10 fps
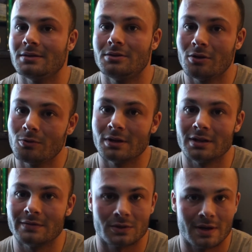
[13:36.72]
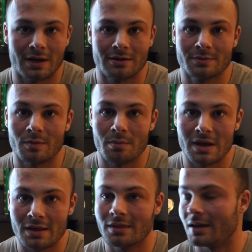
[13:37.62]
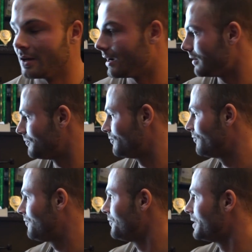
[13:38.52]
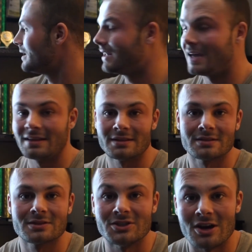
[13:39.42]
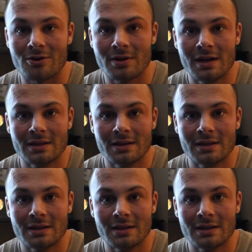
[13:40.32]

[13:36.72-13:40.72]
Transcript: don't want to live in Ohio. That's my main thing. I freaking hate this snow.